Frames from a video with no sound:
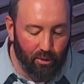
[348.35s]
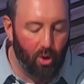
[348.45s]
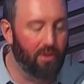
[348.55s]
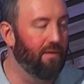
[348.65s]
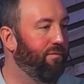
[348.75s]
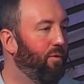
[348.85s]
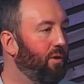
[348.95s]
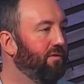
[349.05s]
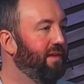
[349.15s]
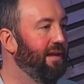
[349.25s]
broken
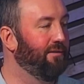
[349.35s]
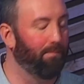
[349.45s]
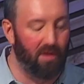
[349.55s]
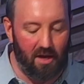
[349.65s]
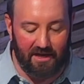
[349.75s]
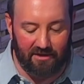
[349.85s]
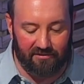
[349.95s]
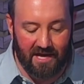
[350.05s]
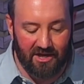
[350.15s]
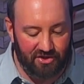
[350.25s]
for us, that his blood
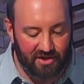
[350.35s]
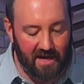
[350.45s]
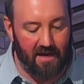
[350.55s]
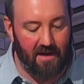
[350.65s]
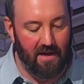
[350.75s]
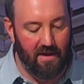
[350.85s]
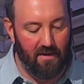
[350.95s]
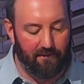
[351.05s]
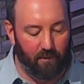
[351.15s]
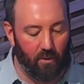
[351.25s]
is shed
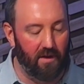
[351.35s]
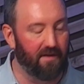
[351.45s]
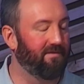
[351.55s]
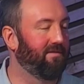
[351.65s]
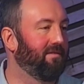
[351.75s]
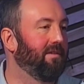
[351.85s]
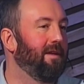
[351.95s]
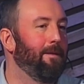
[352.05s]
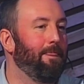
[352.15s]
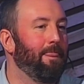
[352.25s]
for us.
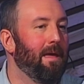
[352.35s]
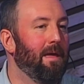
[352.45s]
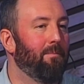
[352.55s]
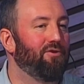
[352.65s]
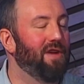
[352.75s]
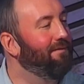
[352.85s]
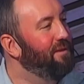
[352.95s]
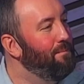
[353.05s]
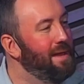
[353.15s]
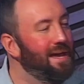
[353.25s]
But you have
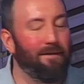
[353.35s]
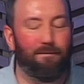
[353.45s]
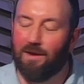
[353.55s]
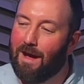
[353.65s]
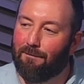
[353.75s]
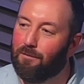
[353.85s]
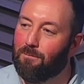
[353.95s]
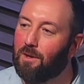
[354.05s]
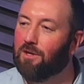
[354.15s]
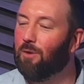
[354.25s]
to admit, if you're not
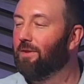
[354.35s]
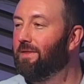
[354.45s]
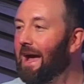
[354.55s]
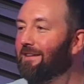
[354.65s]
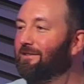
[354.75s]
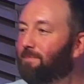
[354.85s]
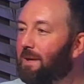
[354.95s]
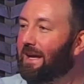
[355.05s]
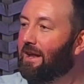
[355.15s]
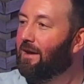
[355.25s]
familiar with that,
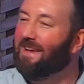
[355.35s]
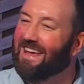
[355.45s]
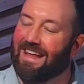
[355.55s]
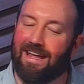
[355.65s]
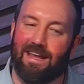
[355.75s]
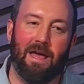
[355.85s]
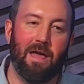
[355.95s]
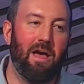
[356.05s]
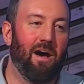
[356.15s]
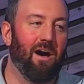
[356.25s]
speaking of eating
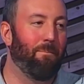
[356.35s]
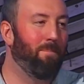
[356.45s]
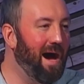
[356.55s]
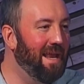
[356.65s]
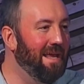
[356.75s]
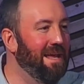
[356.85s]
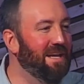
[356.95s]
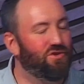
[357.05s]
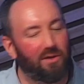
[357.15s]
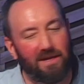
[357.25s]
a body
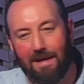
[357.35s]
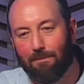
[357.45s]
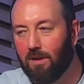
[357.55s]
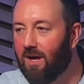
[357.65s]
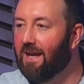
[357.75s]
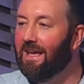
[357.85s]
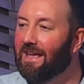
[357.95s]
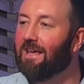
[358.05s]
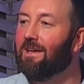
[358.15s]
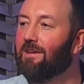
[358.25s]
and drinking blood,
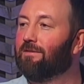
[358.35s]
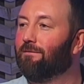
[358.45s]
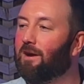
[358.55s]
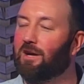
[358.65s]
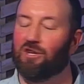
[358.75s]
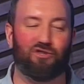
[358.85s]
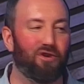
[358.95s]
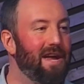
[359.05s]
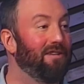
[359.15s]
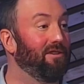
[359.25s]
it is very
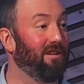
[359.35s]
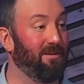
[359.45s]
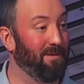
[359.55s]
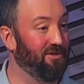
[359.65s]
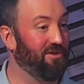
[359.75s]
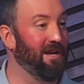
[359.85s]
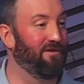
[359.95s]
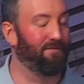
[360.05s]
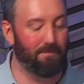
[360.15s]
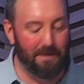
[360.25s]
strange. It can be
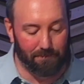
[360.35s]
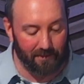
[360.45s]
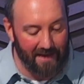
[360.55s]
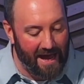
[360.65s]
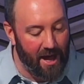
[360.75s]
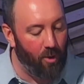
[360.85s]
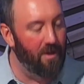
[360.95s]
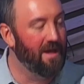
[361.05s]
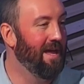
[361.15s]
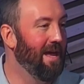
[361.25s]
strange for people
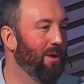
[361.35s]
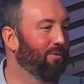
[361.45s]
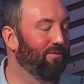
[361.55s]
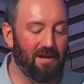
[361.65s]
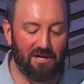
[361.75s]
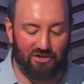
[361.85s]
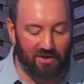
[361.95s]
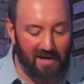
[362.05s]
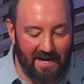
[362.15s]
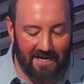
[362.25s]
now. It was very
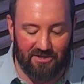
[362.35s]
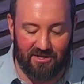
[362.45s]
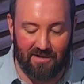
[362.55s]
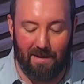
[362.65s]
strange